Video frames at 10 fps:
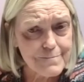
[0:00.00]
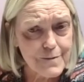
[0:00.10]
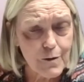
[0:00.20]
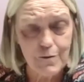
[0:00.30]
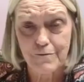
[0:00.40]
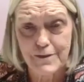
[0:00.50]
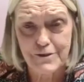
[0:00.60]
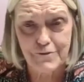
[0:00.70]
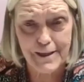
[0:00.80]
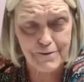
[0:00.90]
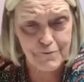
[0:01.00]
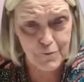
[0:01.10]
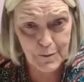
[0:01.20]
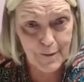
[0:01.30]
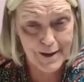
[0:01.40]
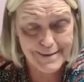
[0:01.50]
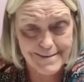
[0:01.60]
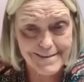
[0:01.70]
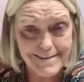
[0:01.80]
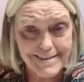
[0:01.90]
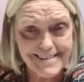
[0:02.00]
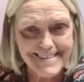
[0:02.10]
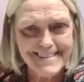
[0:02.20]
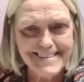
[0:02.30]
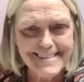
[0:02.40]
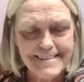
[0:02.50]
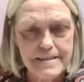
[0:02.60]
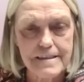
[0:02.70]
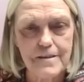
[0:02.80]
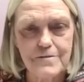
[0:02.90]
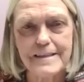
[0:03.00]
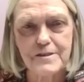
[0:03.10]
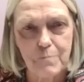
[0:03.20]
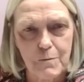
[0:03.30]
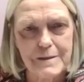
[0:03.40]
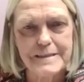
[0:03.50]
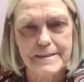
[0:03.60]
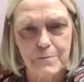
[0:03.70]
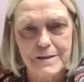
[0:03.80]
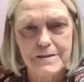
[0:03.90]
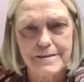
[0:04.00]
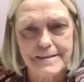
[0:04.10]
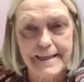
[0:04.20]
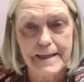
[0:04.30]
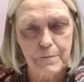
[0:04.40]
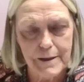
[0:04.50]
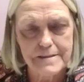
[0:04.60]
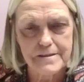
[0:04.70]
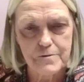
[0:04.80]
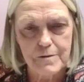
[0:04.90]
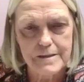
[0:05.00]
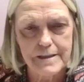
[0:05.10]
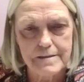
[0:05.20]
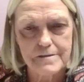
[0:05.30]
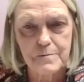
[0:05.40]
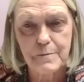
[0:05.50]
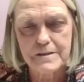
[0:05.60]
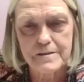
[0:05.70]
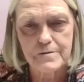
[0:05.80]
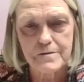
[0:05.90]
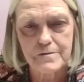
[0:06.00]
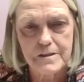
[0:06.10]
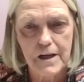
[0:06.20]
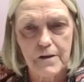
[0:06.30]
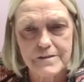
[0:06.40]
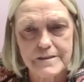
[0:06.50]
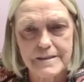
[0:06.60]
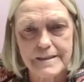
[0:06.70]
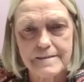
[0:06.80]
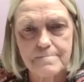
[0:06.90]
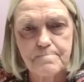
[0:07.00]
or a refrigerator for a month, that's what we deal with on a daily basis right now, especially through the COVID thing.